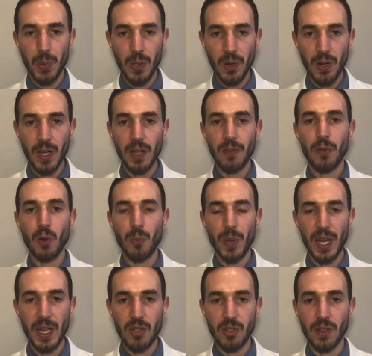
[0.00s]
period for
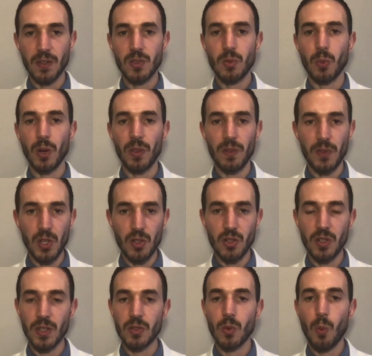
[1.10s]
patients where the vision
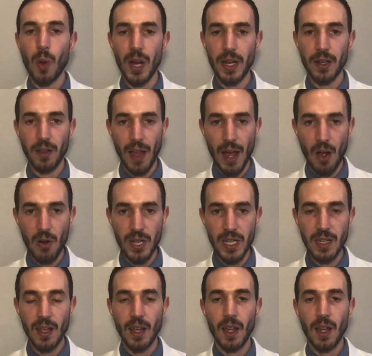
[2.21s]
is quite cloudy.